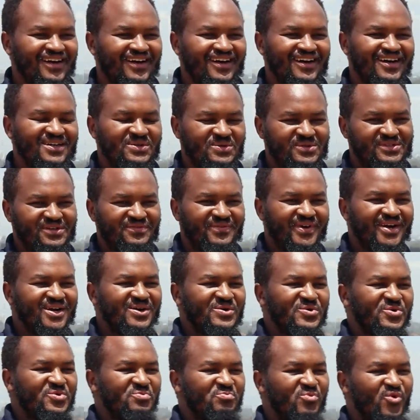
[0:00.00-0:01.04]
It was a very
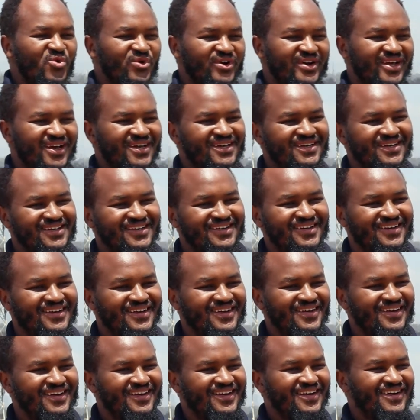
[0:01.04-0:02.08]
good mood.
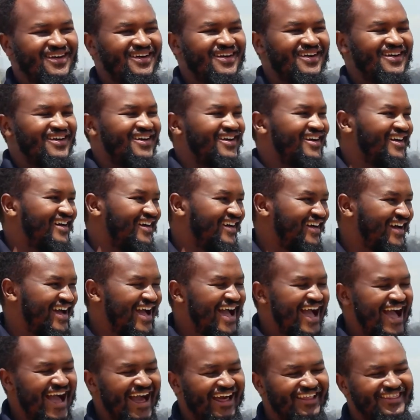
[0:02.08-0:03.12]

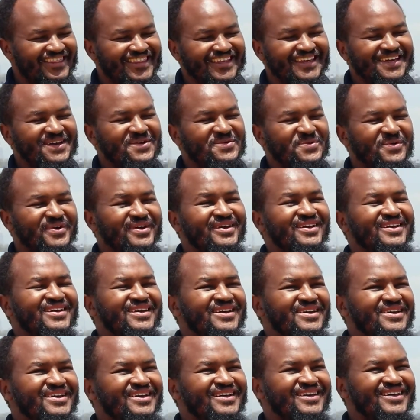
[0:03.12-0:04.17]
I think
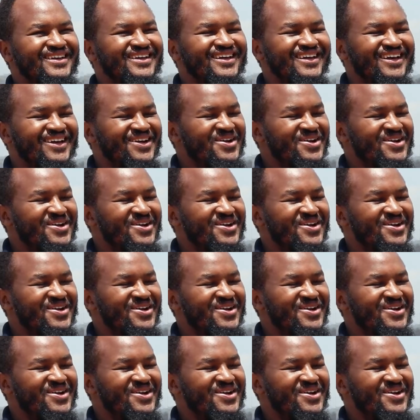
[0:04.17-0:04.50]
we